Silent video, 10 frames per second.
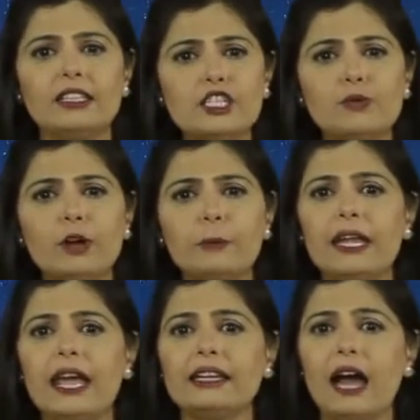This would
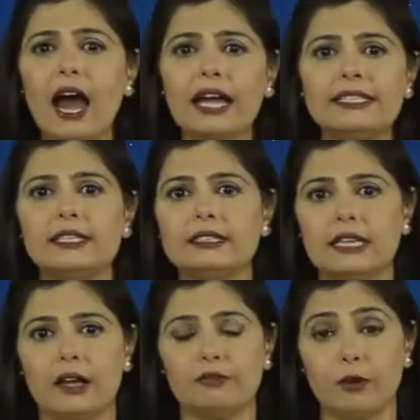be an ideal
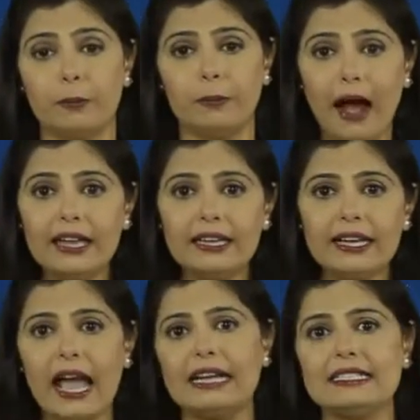time for
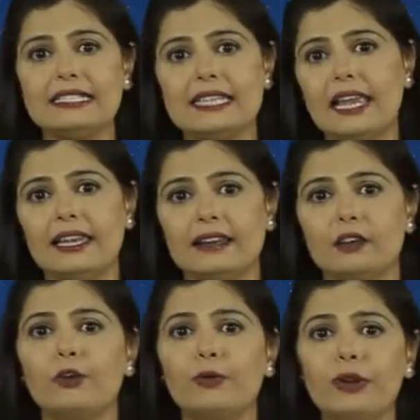buying and selling
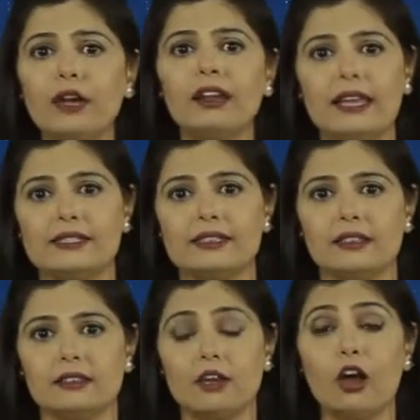real
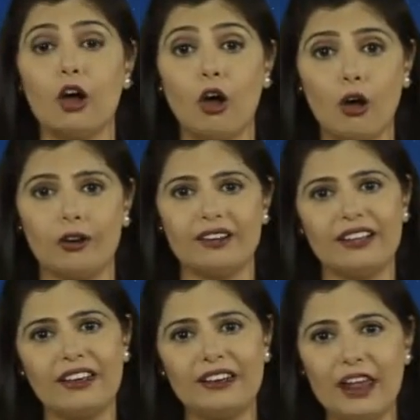estate or
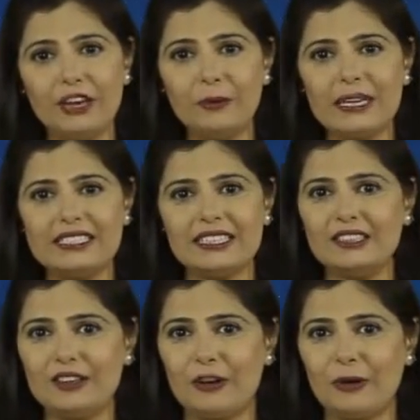
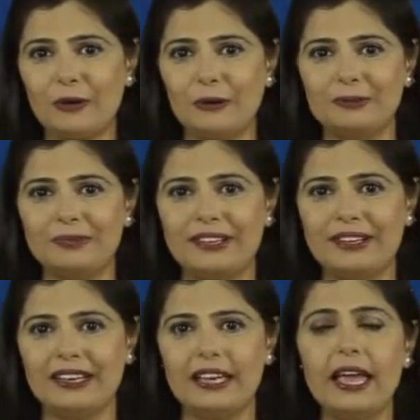renovating your home.
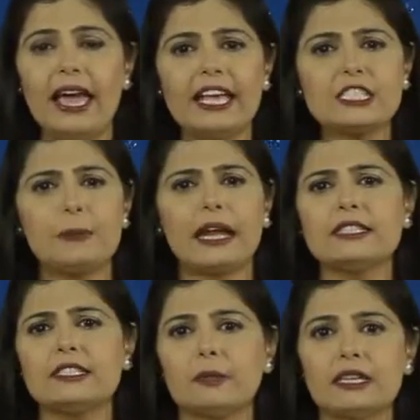
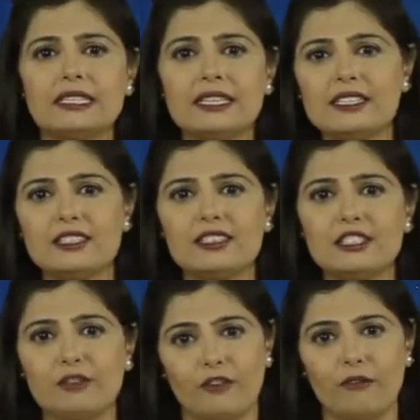Expect some
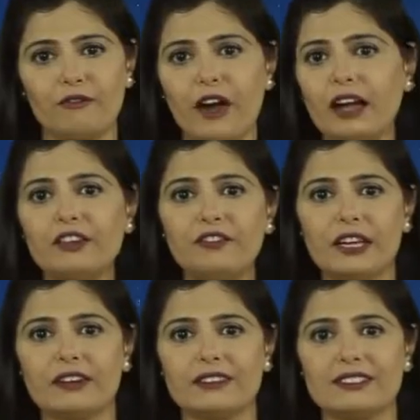assistance from father
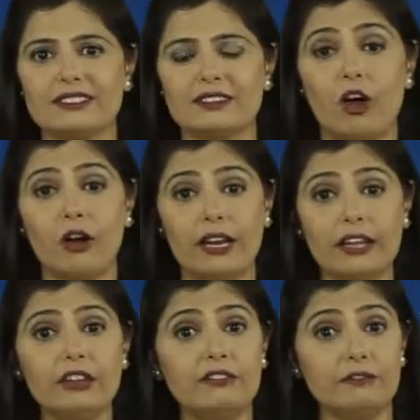figures or
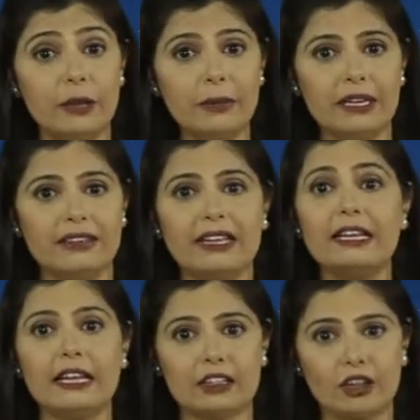even women
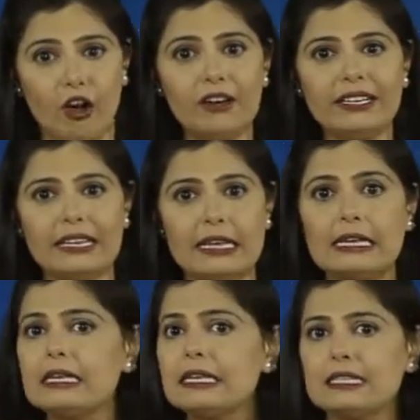in
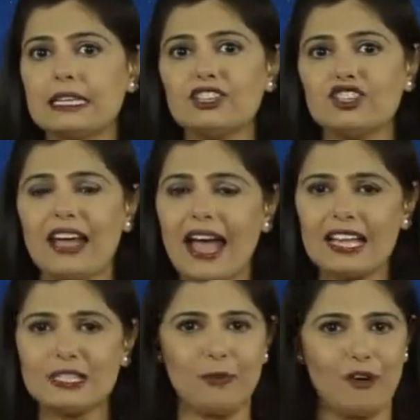authority, such
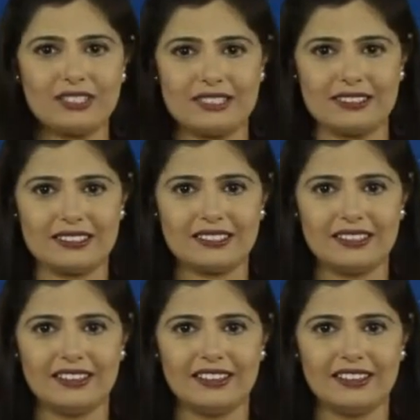as bosses.